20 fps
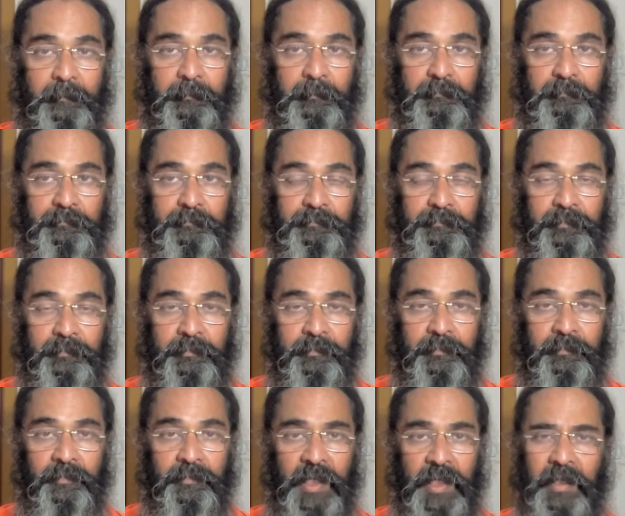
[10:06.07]
them.
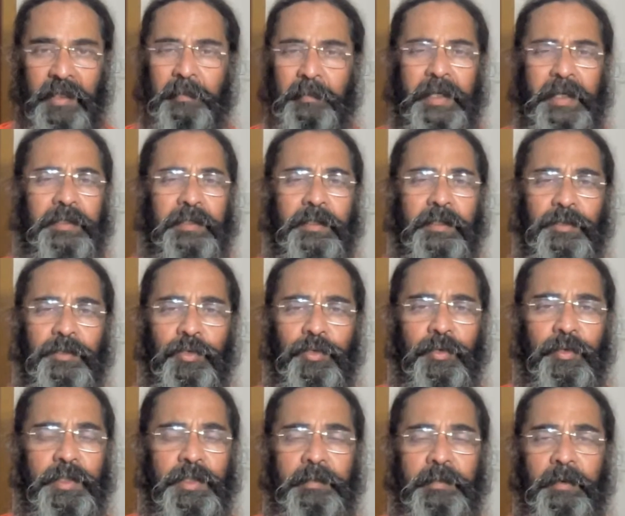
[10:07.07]
And there are many such
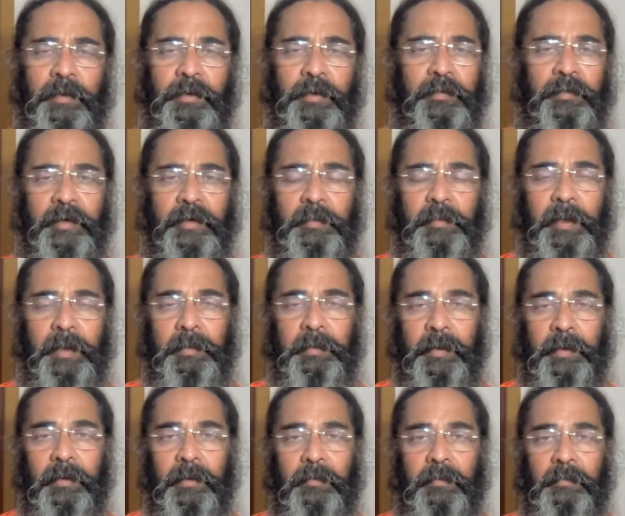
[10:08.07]
stories about different
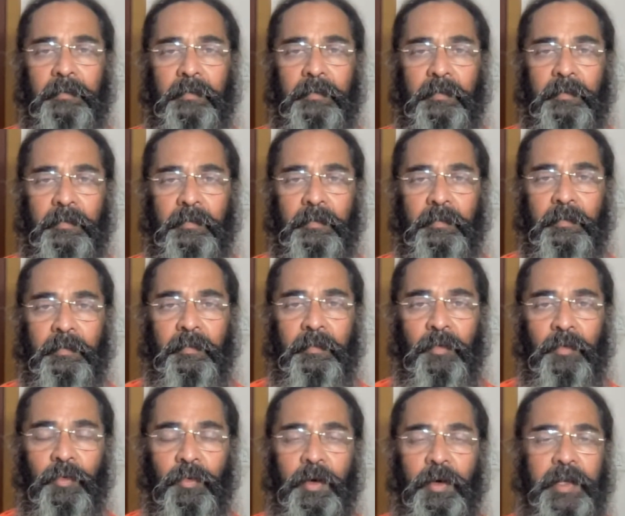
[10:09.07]
people
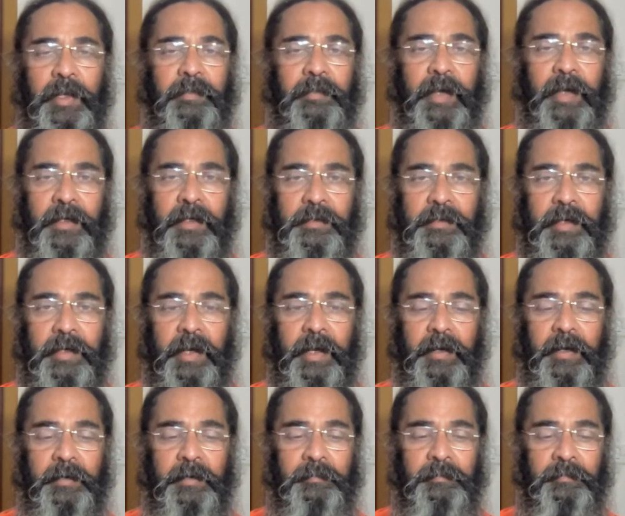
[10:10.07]
who are in that
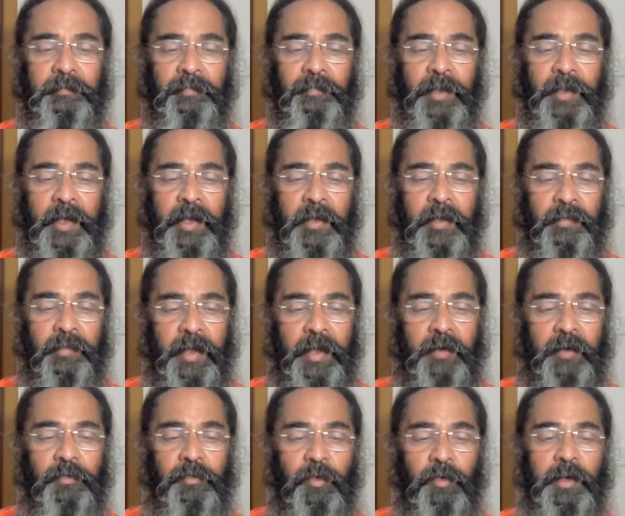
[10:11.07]
state.
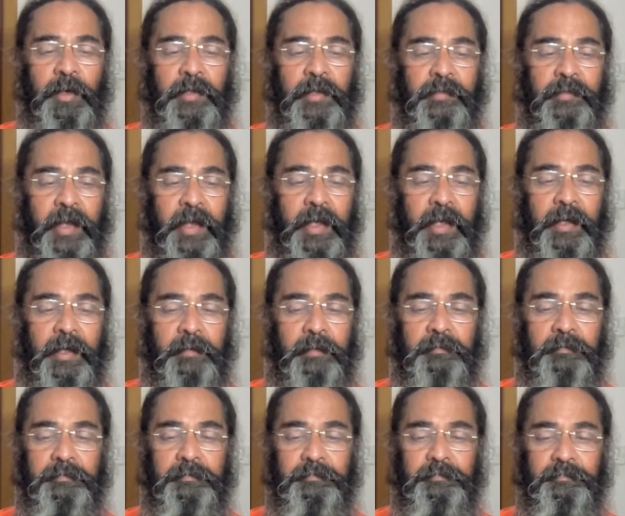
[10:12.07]
Therefore, he's
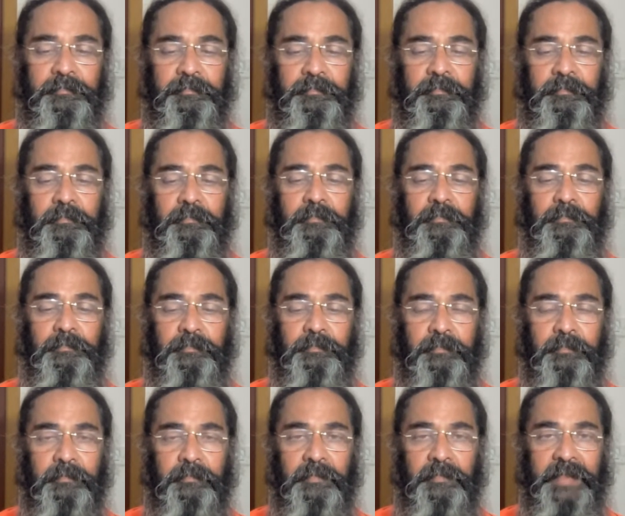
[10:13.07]
saying
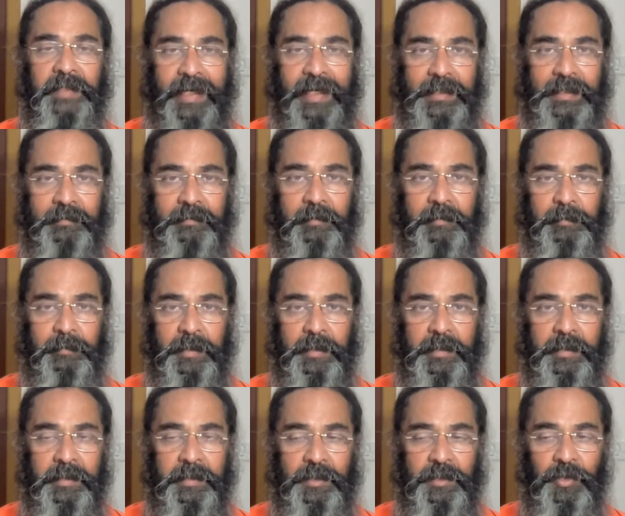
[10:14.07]
that's how a
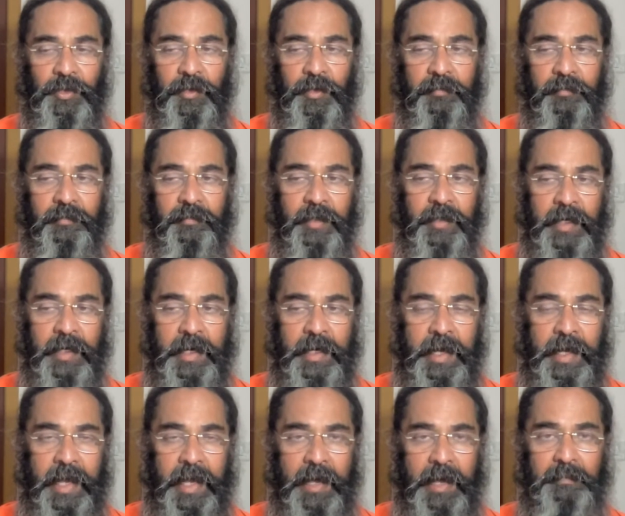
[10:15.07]
person sort of
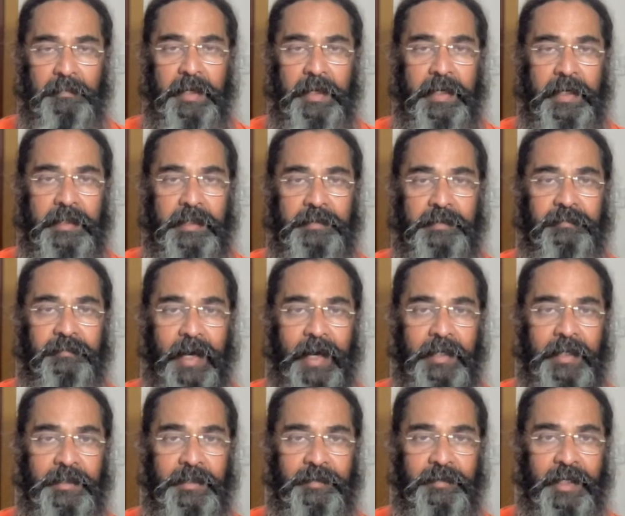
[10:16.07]
emanates
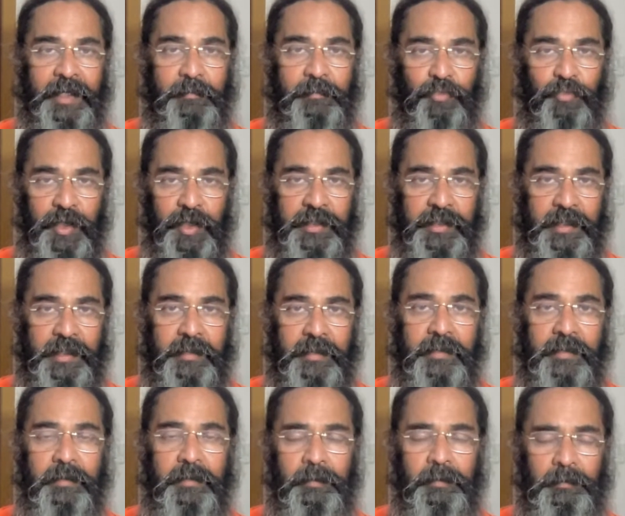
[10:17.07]
by his very
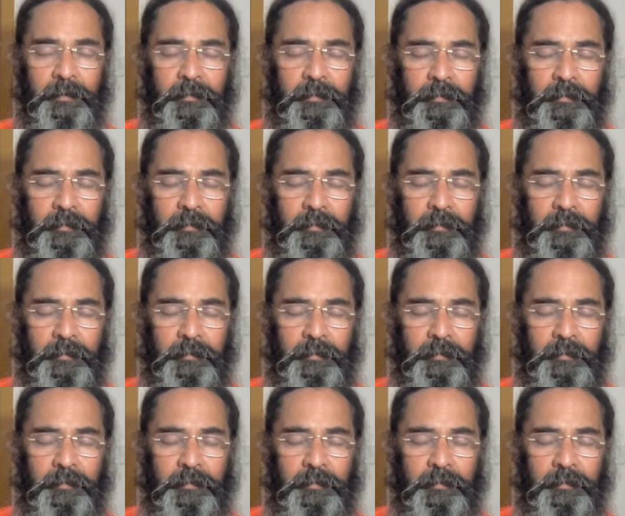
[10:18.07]
presence